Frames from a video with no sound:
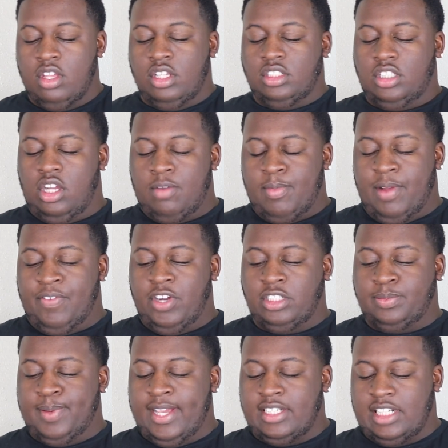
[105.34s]
So on my
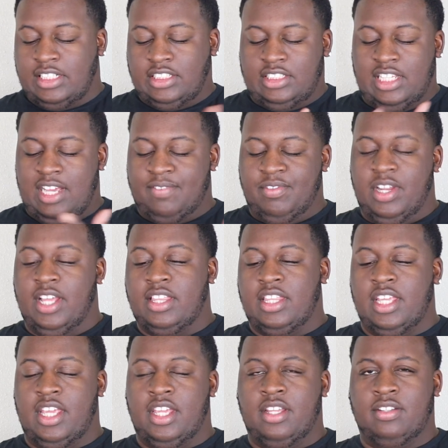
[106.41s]
first page, I just have
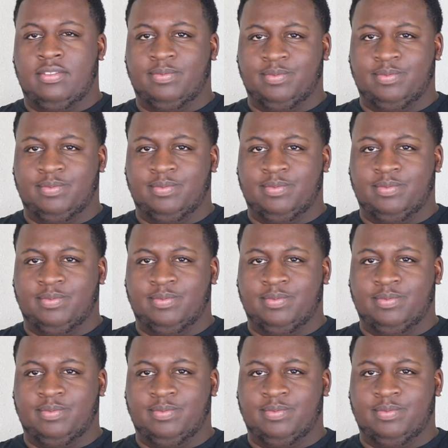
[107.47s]
nothing.